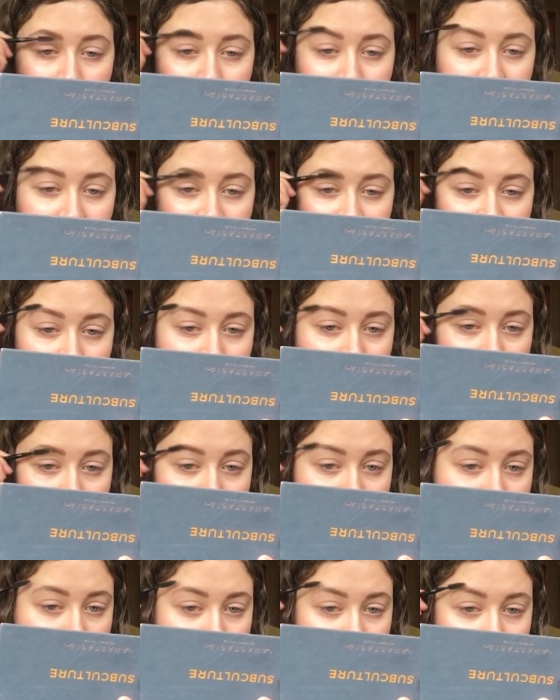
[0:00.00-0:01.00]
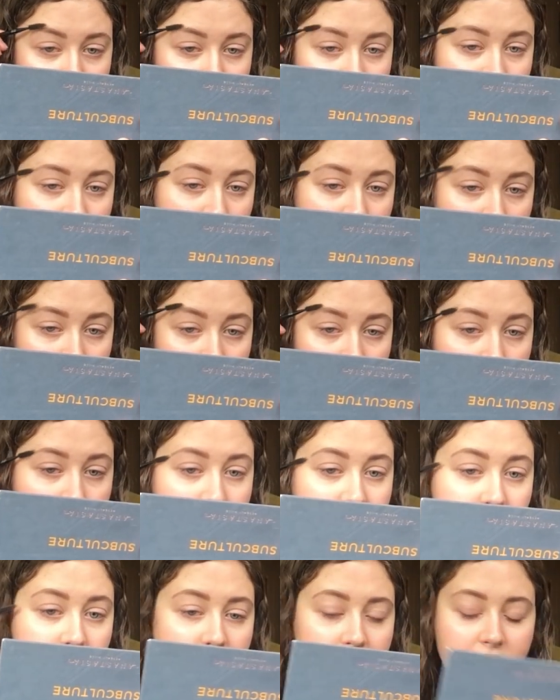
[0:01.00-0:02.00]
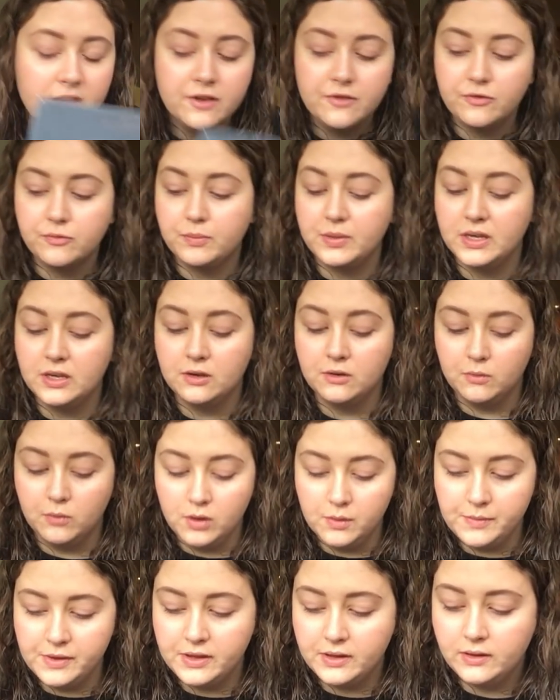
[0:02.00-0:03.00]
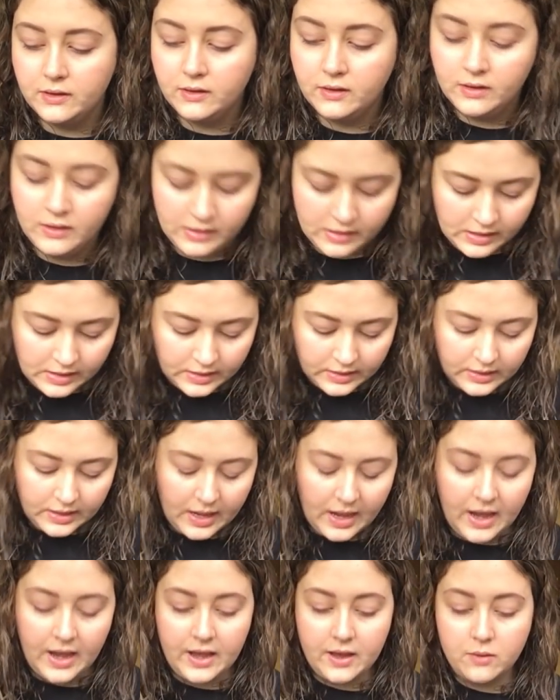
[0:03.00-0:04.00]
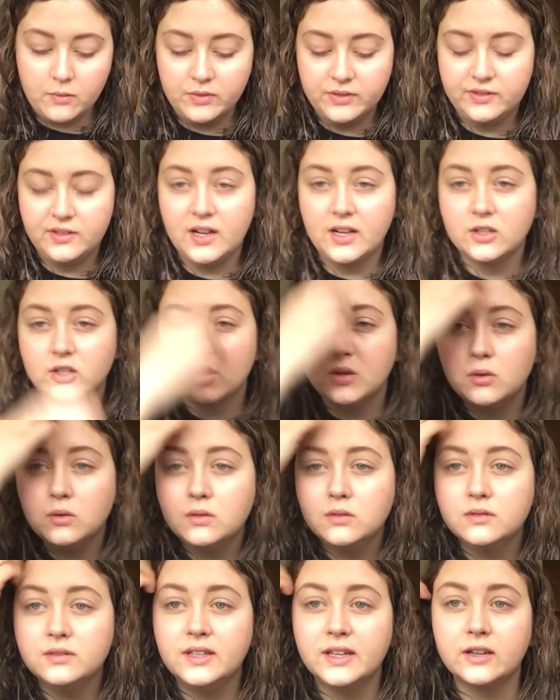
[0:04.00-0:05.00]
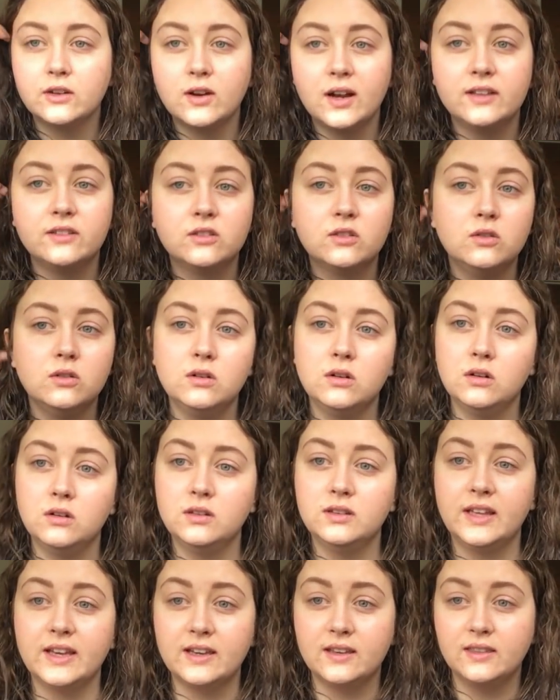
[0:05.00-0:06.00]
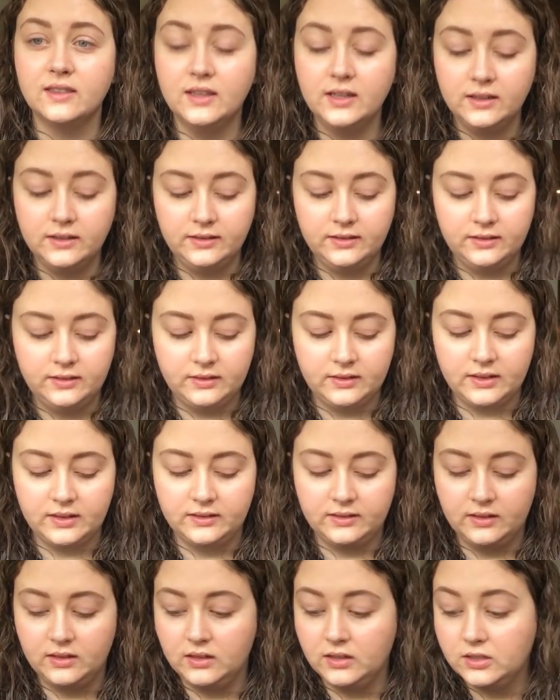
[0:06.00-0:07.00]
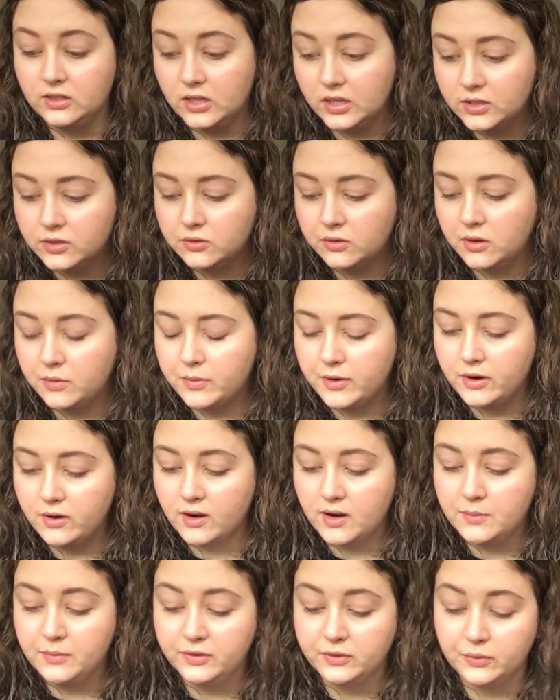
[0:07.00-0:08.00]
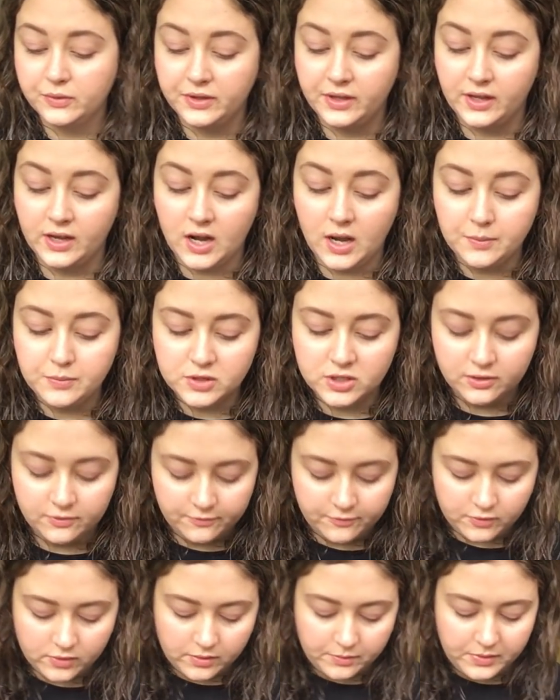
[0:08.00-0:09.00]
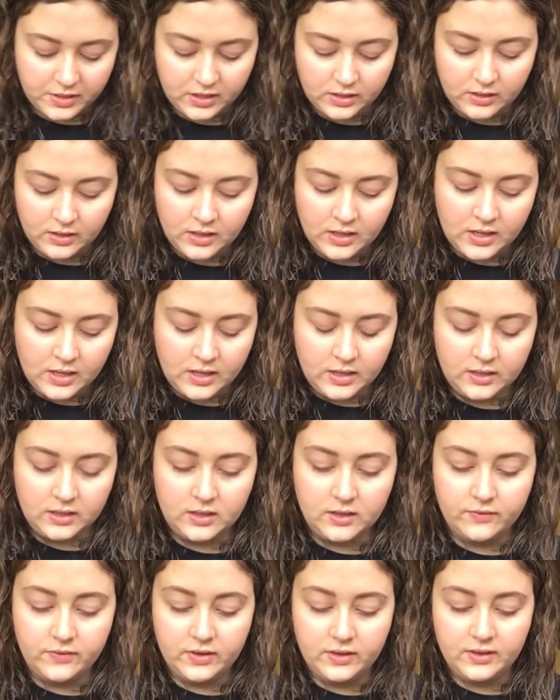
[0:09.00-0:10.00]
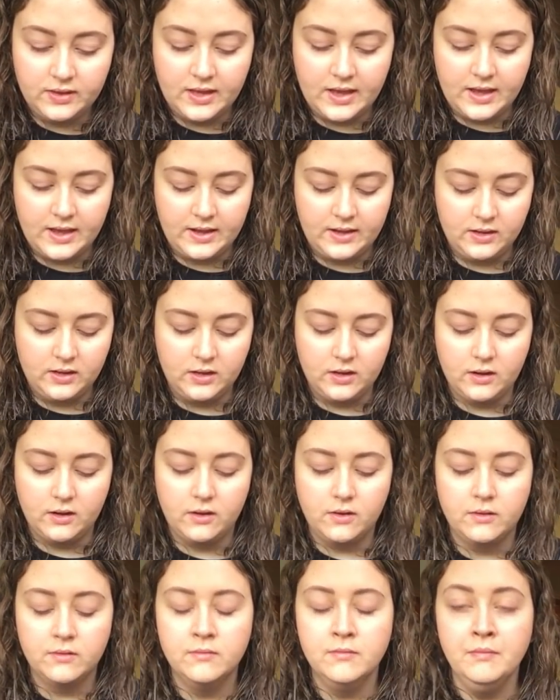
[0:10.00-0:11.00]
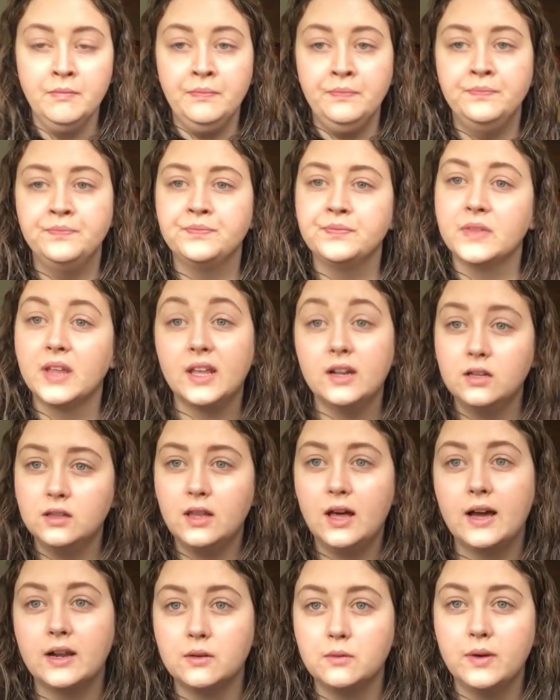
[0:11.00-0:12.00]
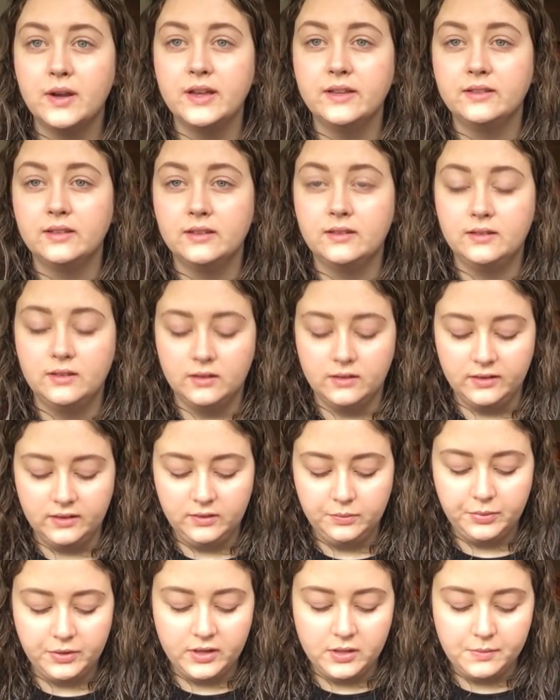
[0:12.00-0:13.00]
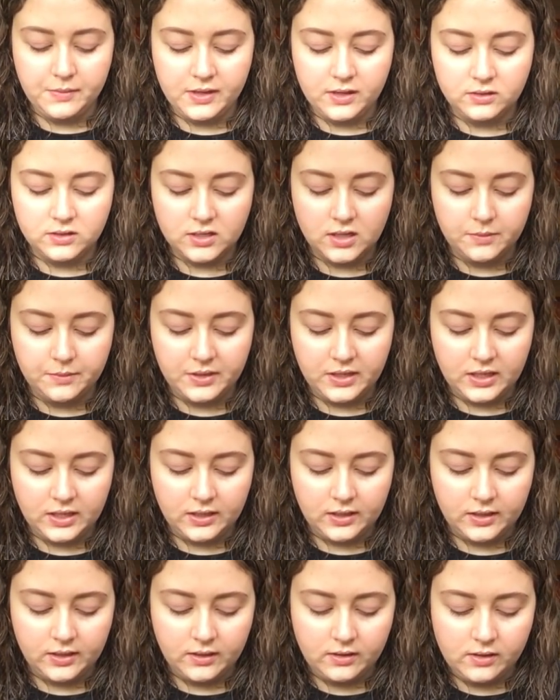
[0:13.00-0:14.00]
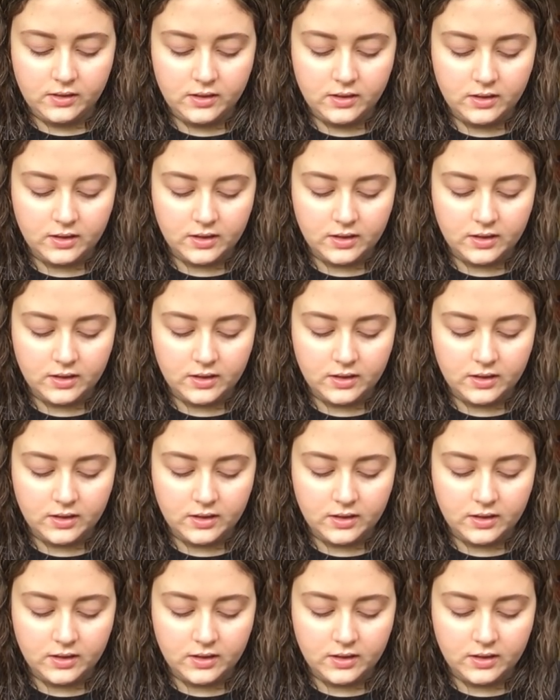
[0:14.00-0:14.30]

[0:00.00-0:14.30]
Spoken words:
Being someone who went to private school my life, being a woman, I was not told that grad school like this, as in a doctoral program, was really an option for me, given that, you know, in a lot of ways it still is pretty male-dominated.